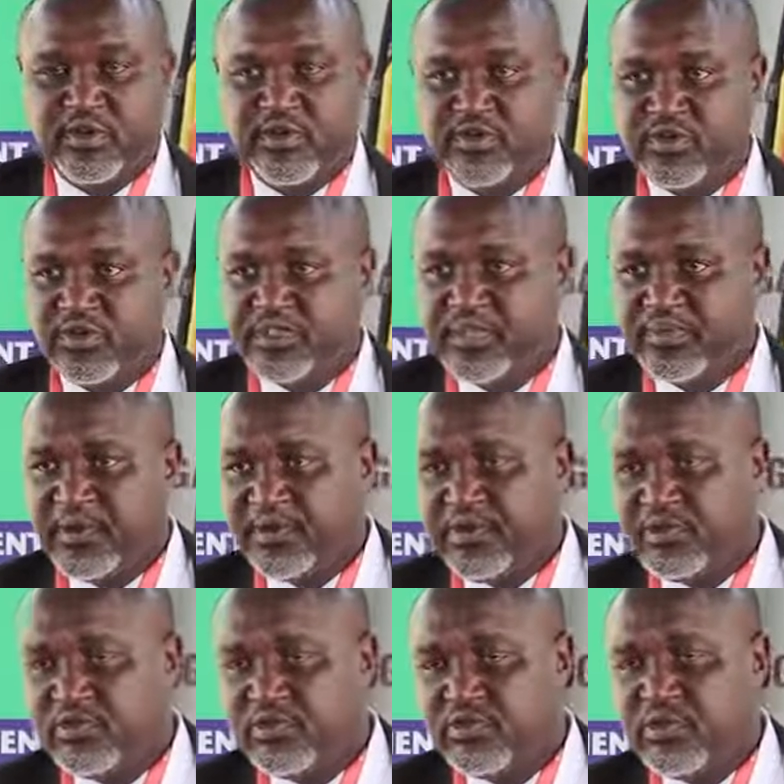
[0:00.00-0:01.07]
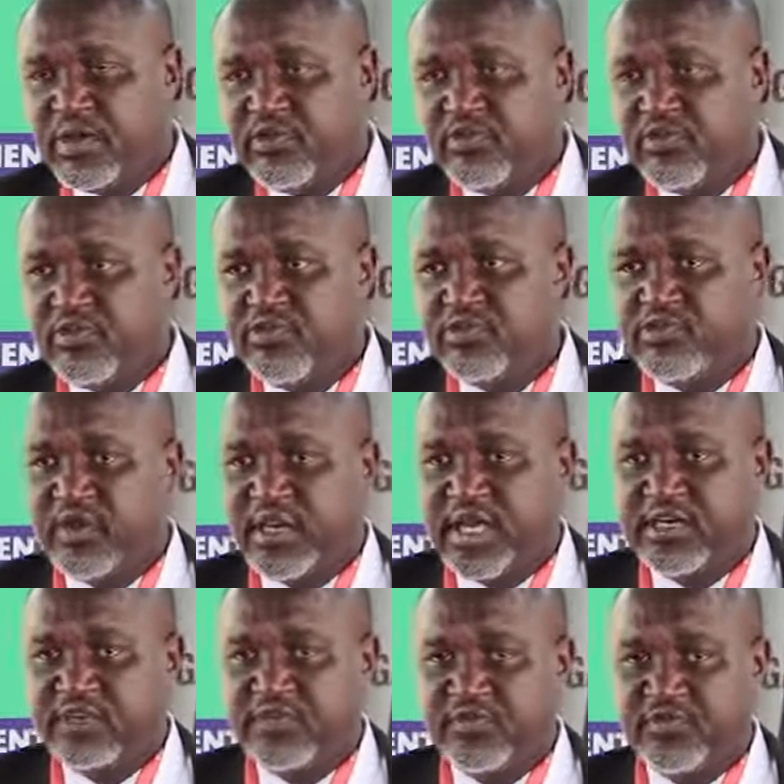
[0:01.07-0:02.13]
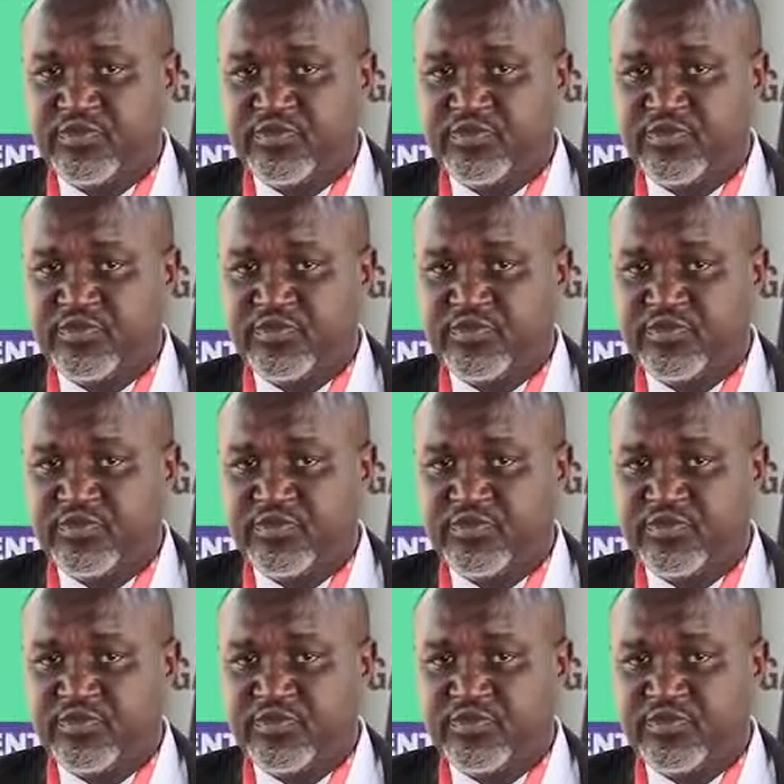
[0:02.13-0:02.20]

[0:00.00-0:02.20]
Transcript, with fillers: You talked about the Tobacco Control Act of